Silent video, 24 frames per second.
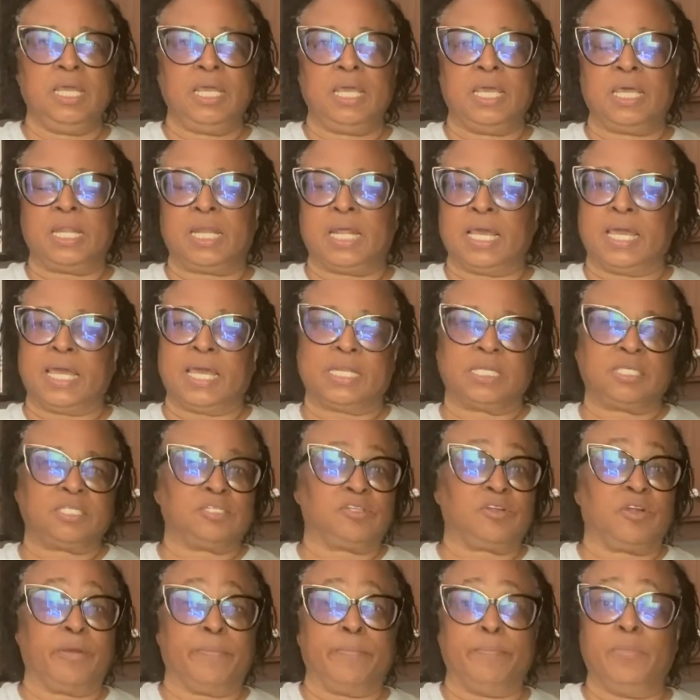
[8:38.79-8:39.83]
and I gotta
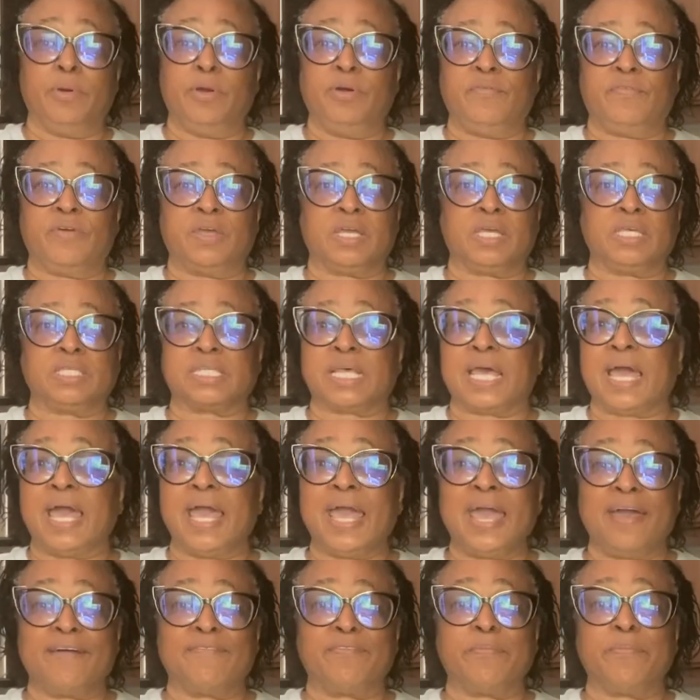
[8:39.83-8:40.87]
start moving because I
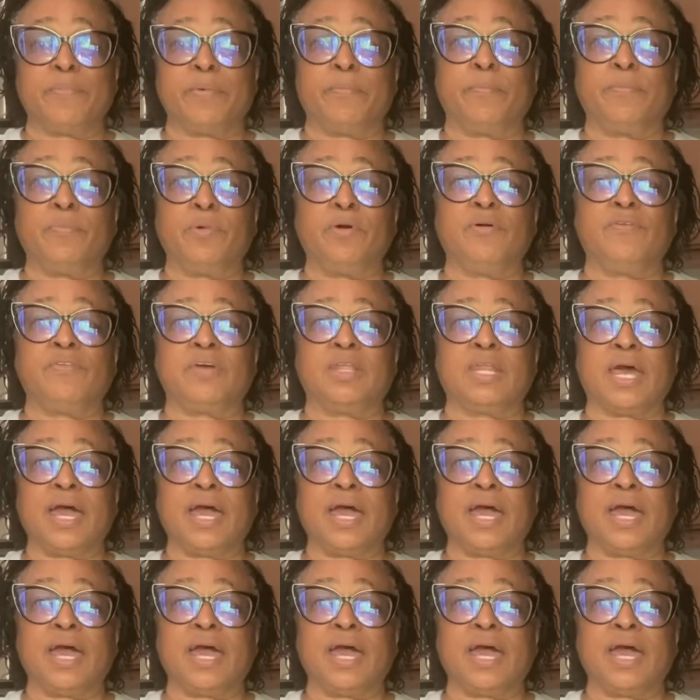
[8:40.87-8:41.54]
haven't been moving.